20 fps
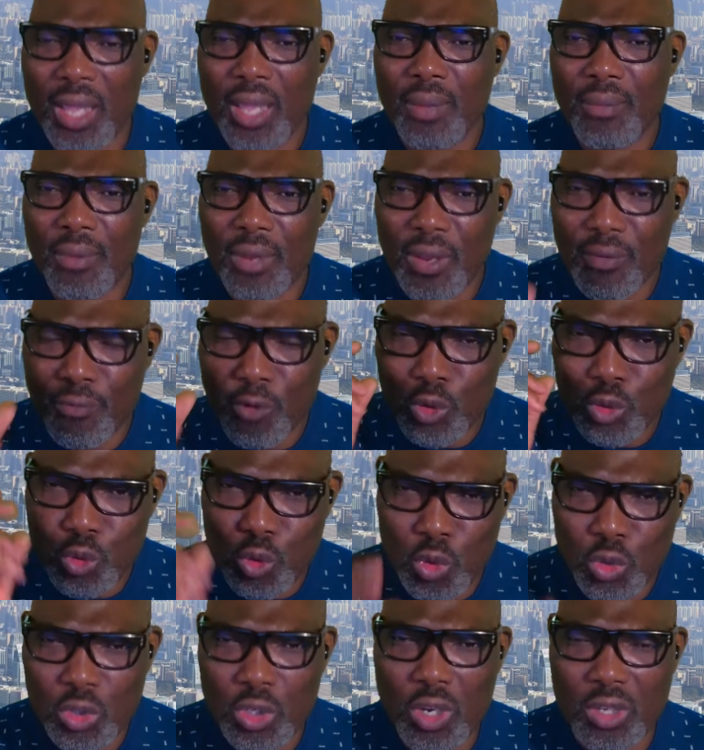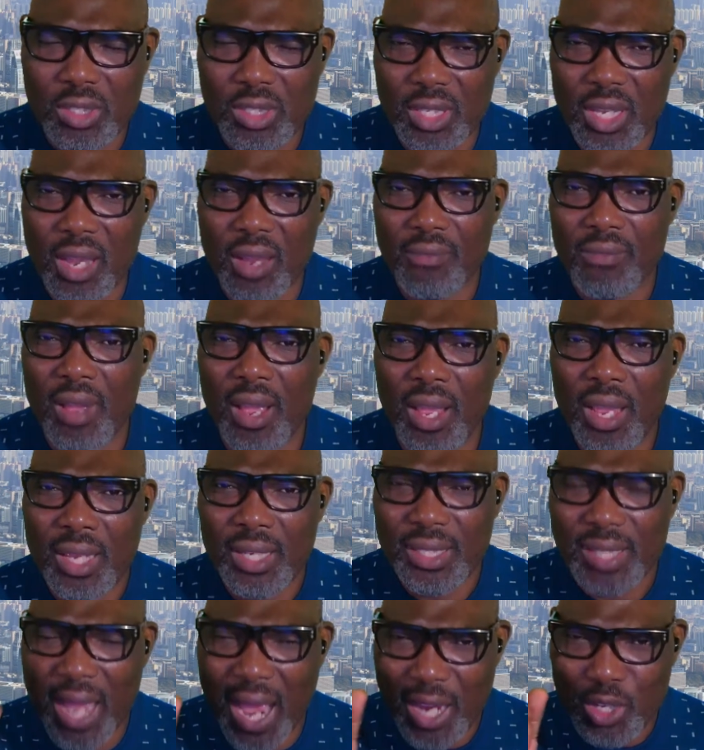even you yourself
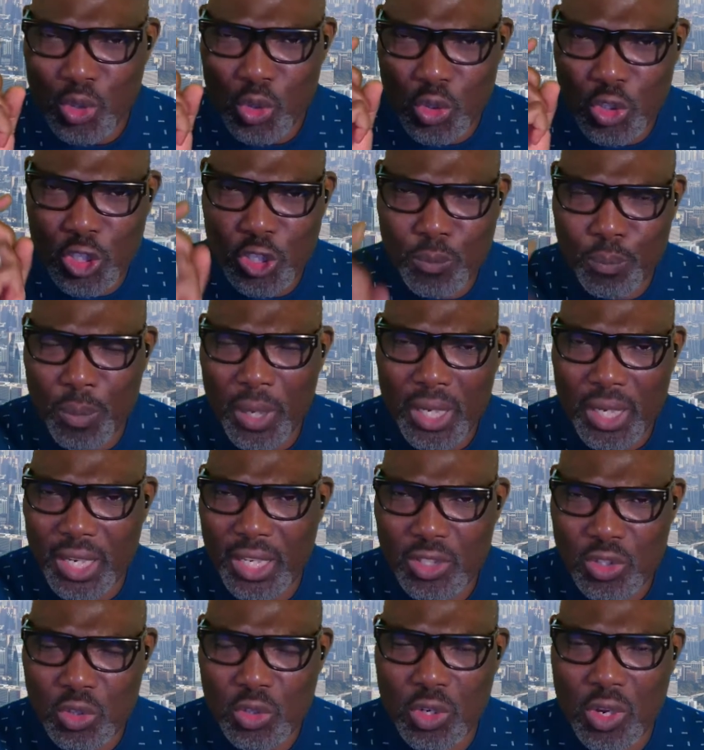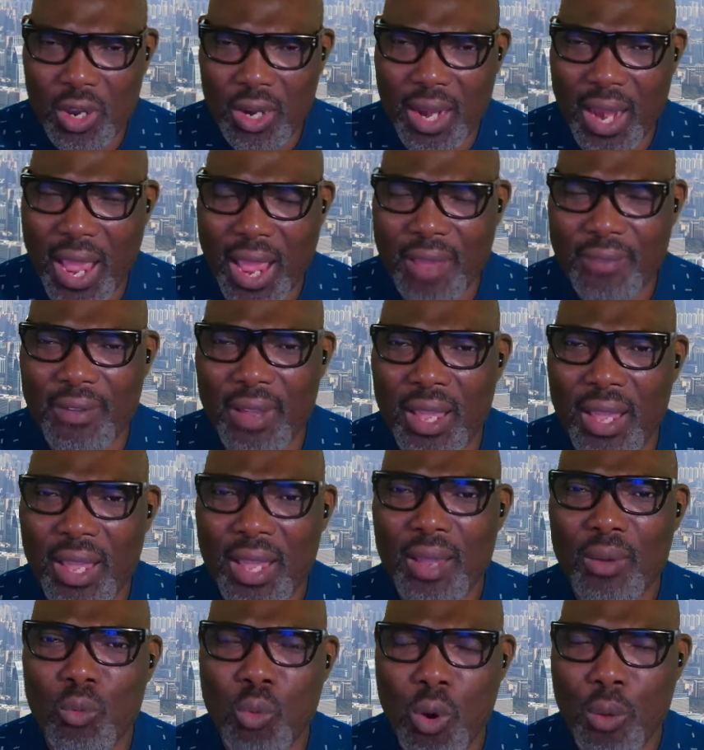that you speak into your life uh,
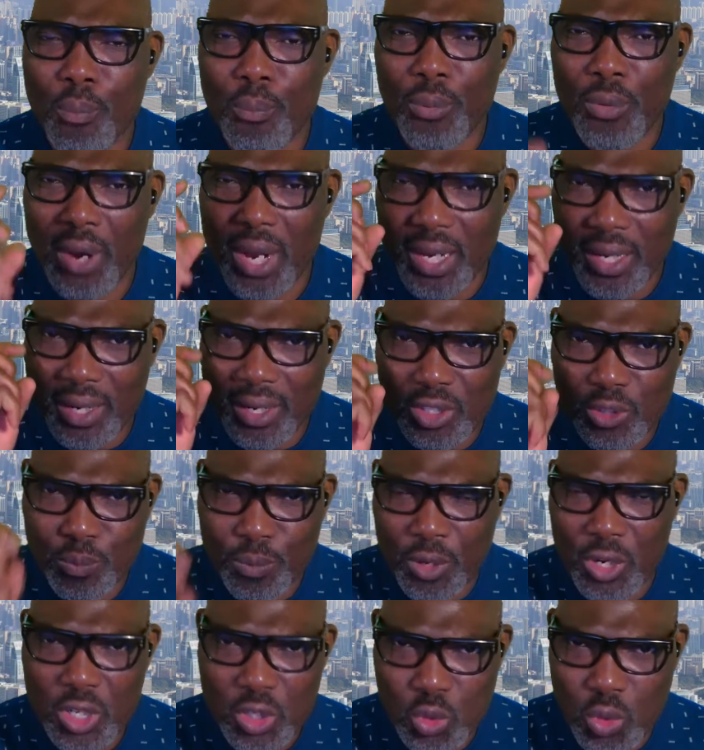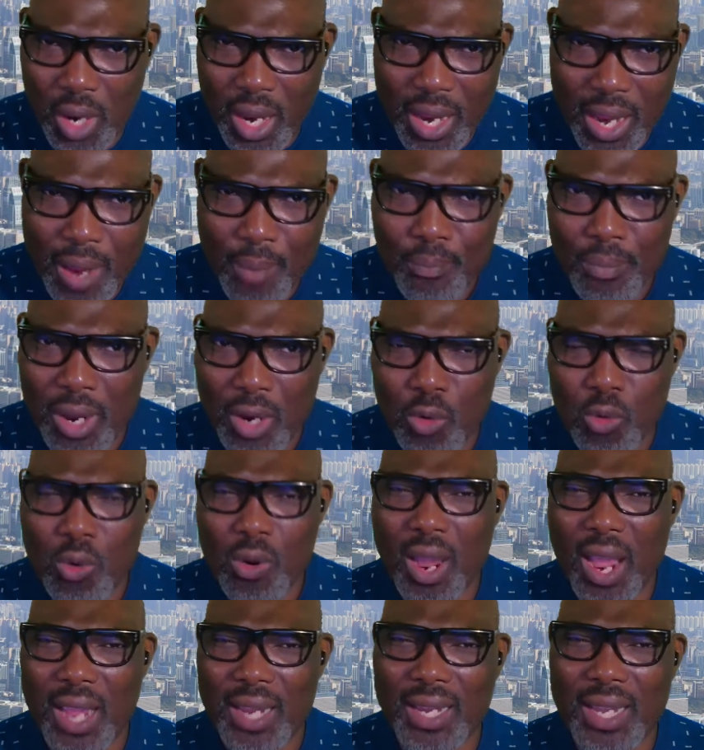will bring spiritual
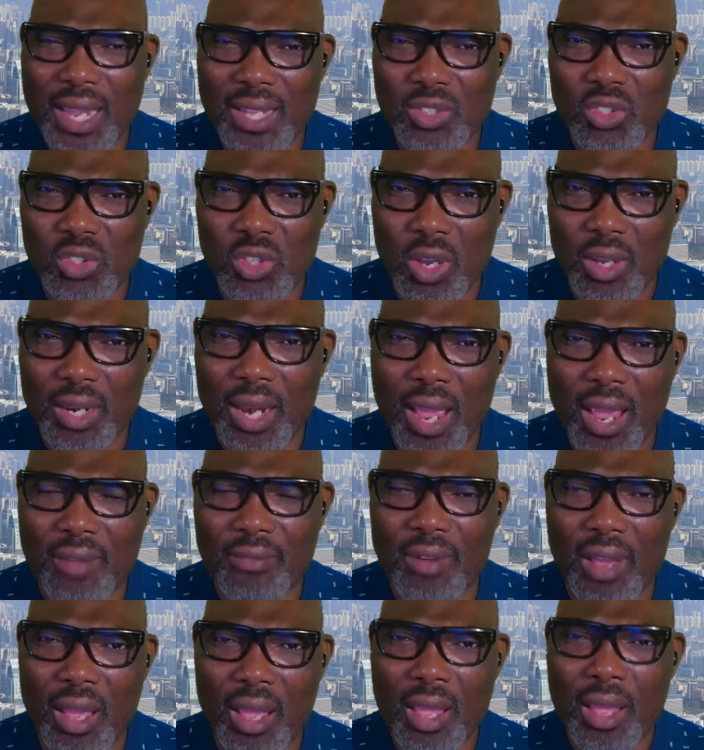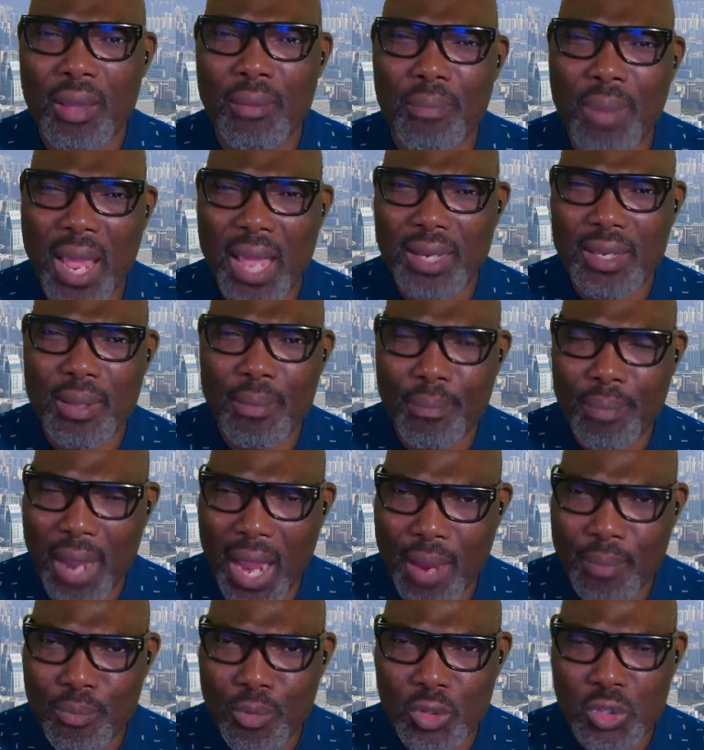embargo against your life. Uh, but the
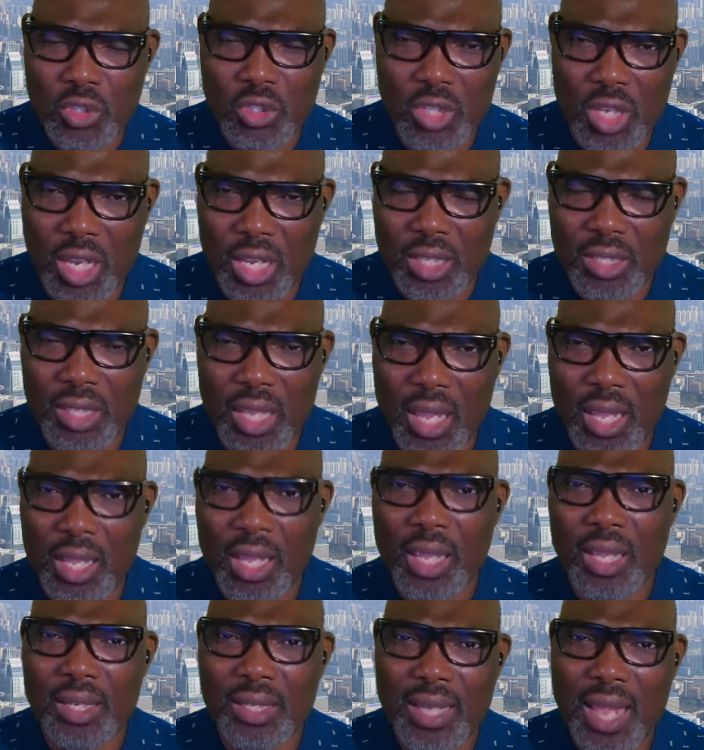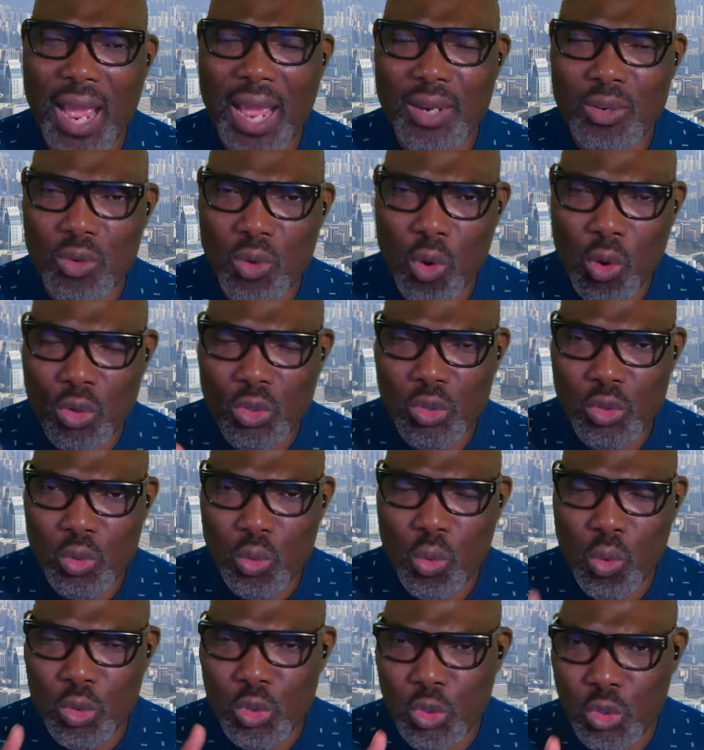Bible says uh, that those
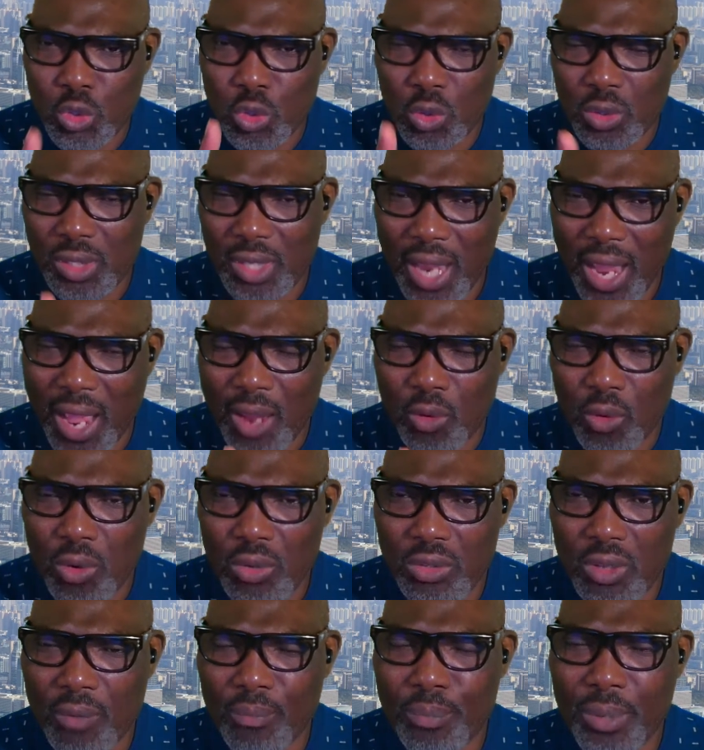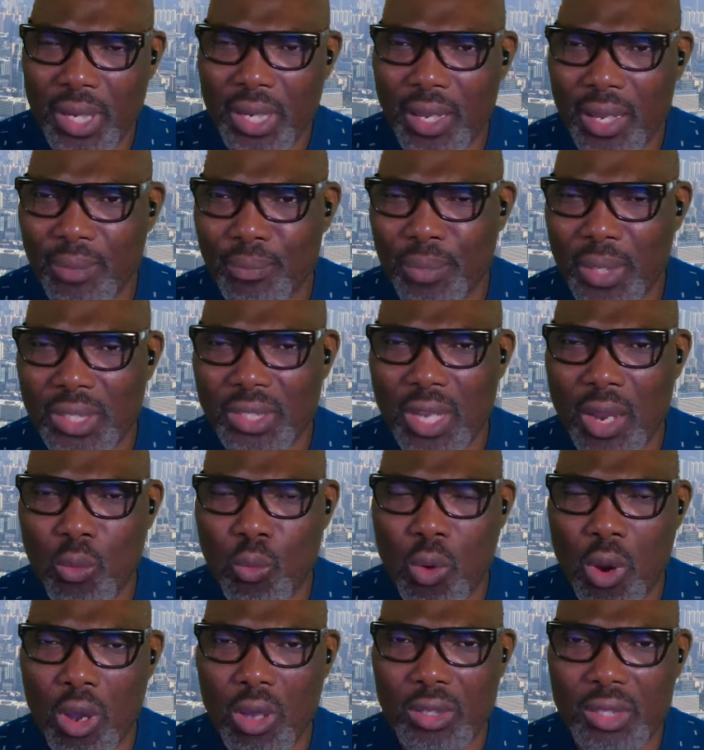who shoot arrows of bitter
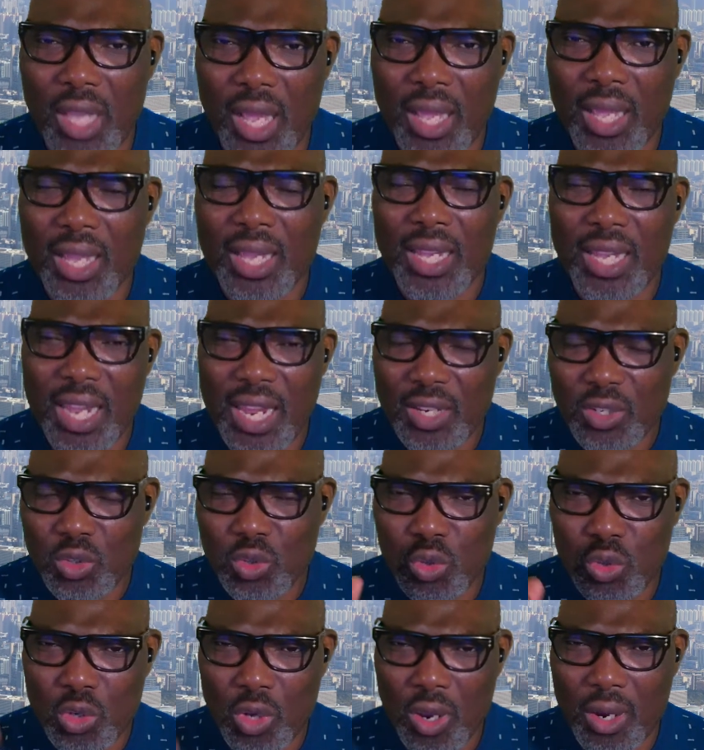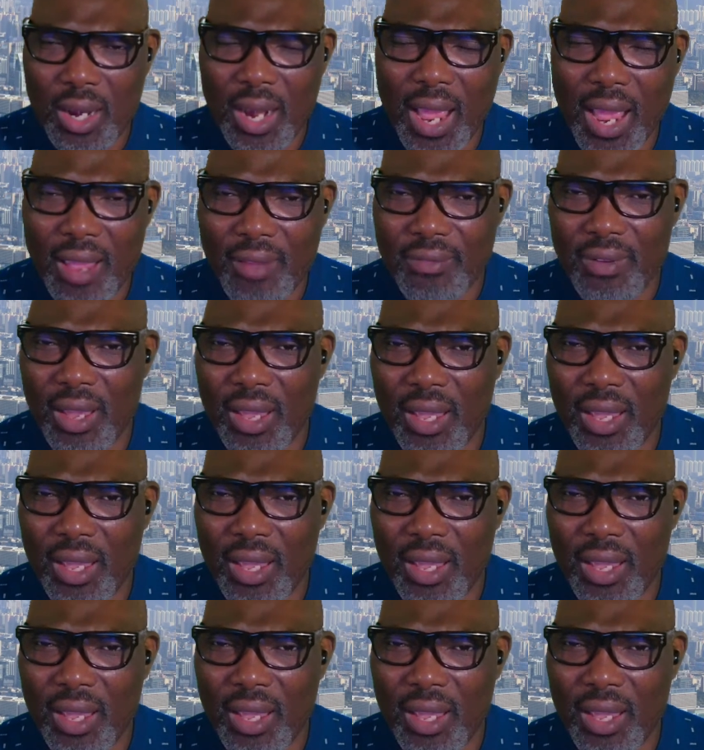words into your life,